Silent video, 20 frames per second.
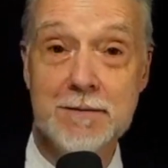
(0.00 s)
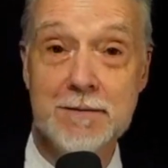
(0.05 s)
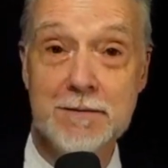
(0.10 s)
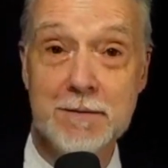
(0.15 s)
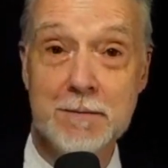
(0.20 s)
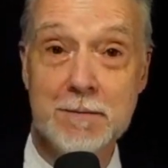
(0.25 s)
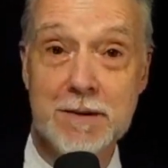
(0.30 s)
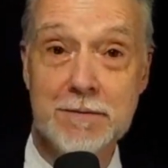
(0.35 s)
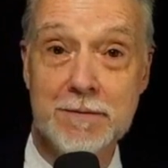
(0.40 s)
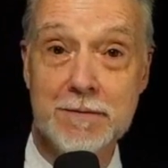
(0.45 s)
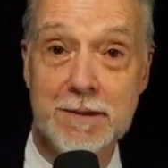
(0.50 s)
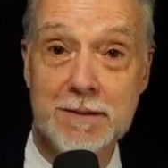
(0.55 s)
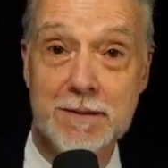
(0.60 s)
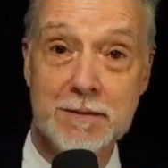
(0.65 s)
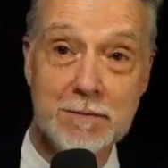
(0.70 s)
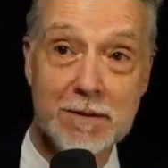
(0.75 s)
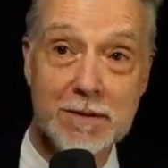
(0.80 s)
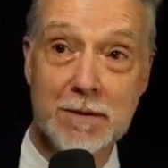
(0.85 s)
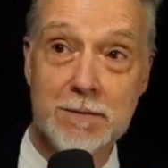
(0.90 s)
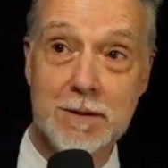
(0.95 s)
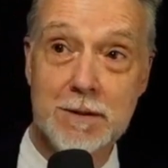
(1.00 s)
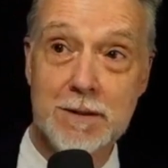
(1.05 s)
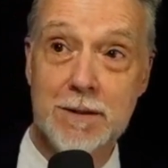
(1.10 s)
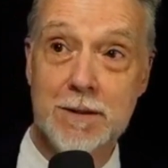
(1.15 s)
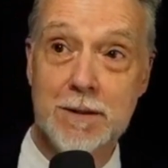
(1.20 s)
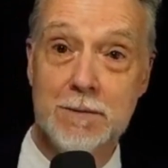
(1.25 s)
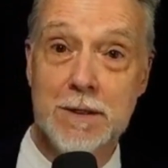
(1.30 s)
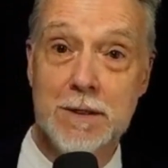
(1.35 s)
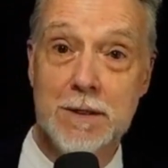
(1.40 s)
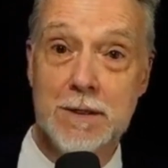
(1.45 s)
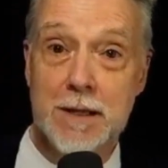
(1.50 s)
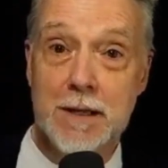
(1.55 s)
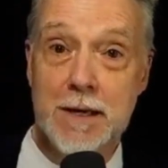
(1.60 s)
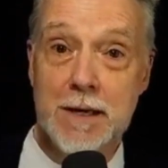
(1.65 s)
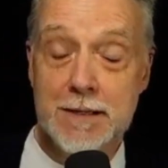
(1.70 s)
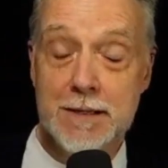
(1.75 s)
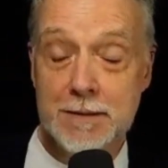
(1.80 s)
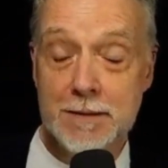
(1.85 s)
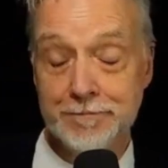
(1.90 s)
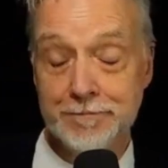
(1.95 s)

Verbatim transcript: from my friends, it was always two weeks late.